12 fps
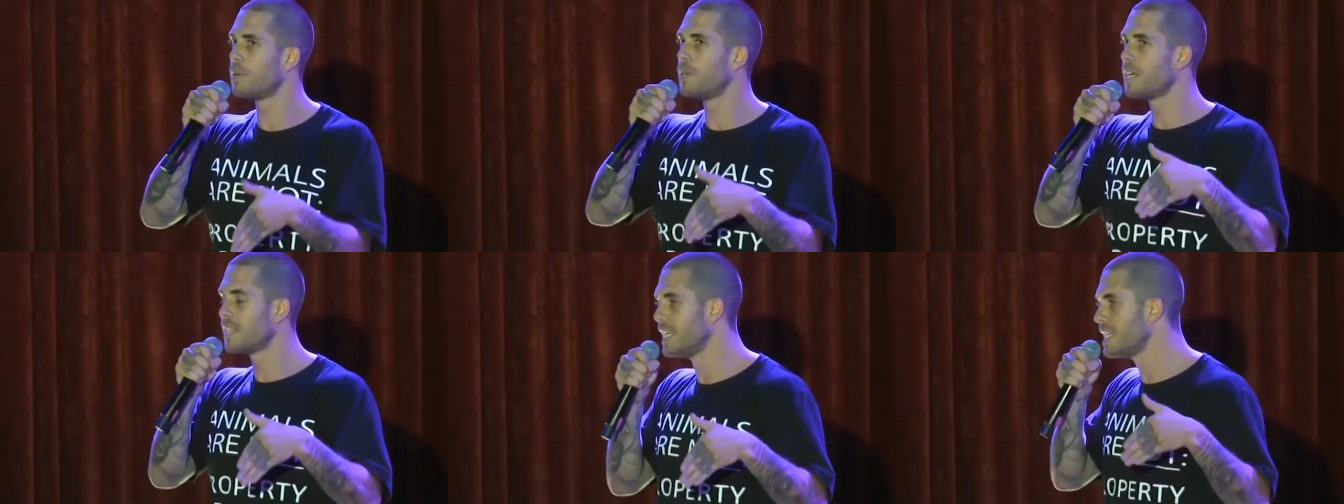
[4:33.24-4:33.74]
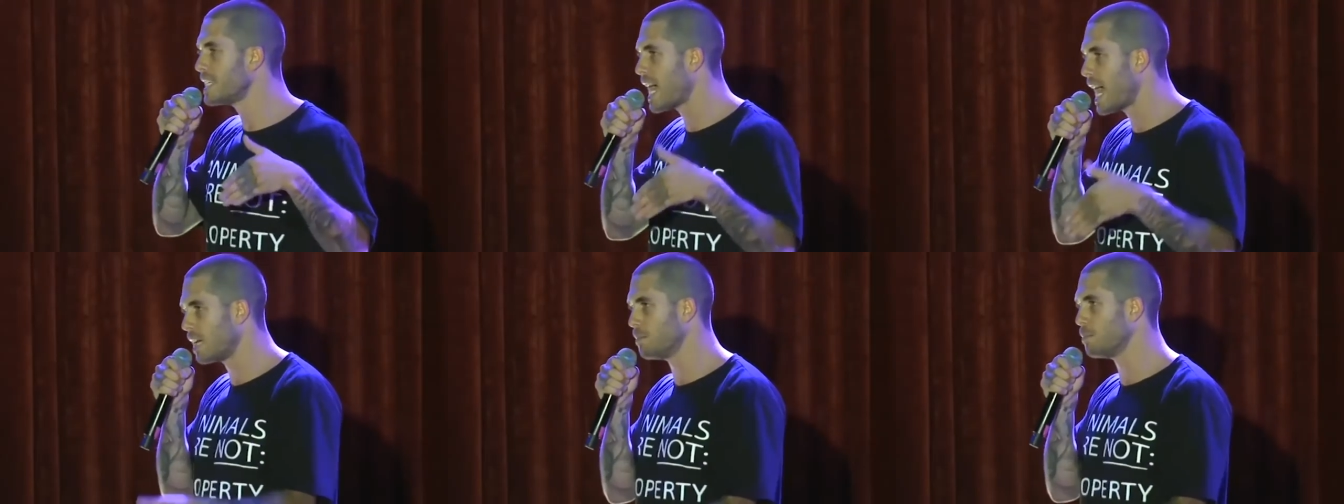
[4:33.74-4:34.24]
you have.
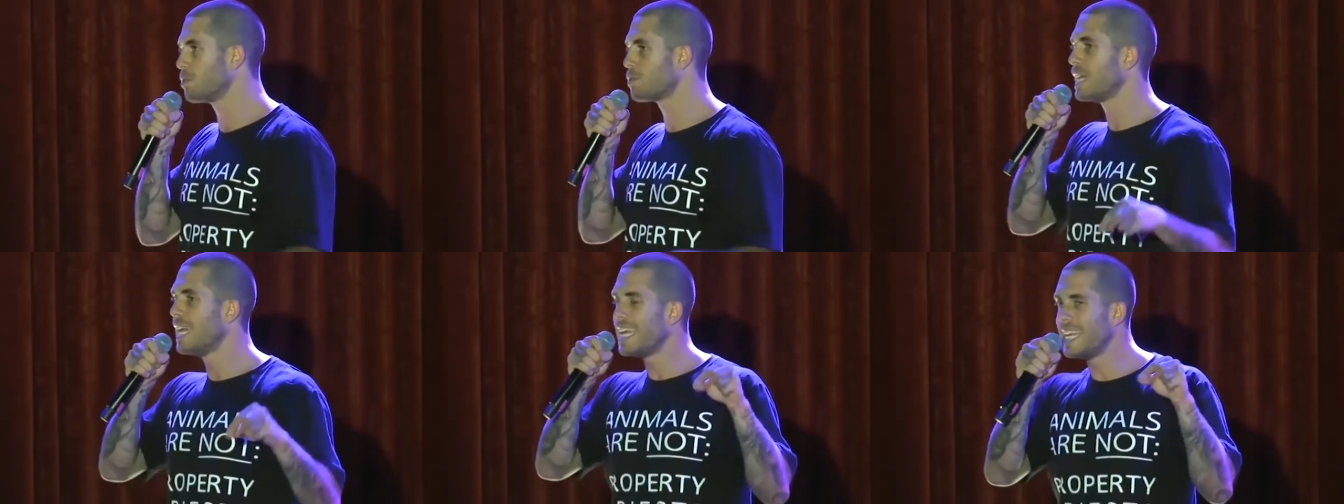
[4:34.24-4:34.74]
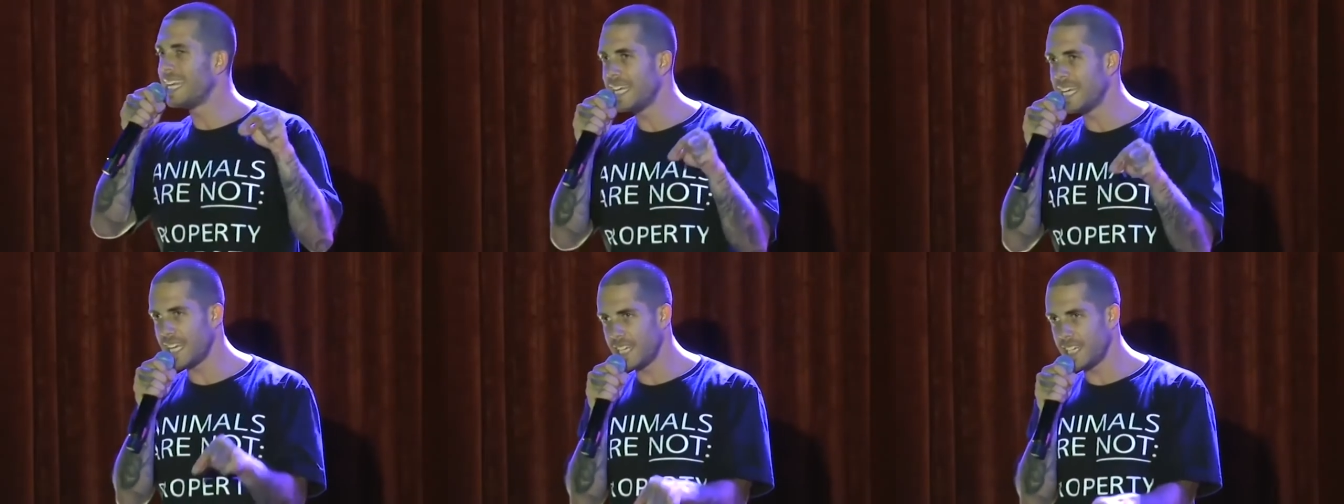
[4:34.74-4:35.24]
We
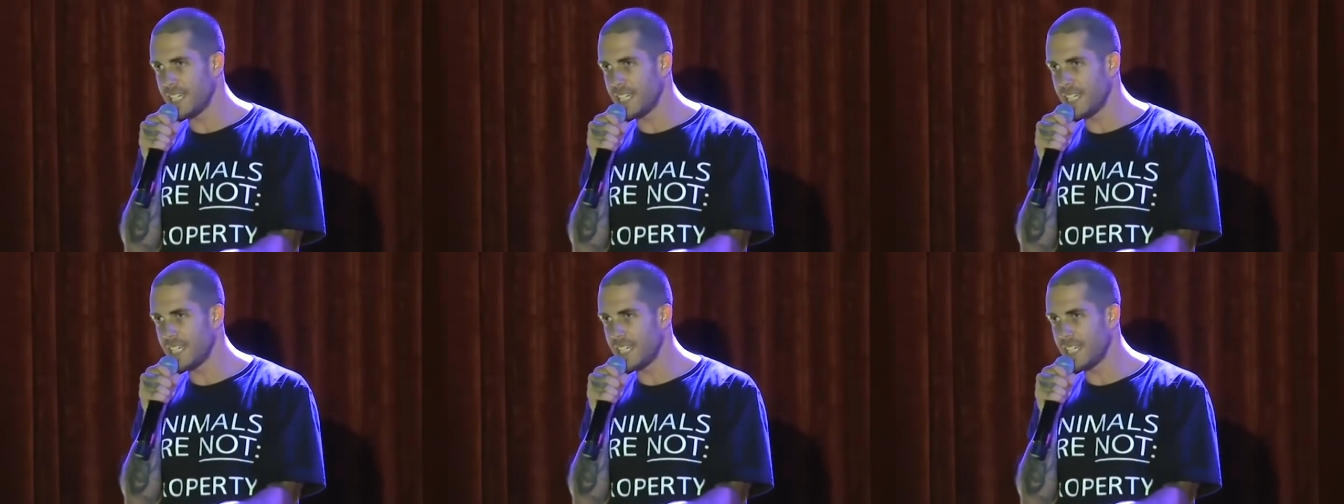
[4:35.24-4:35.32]
say it's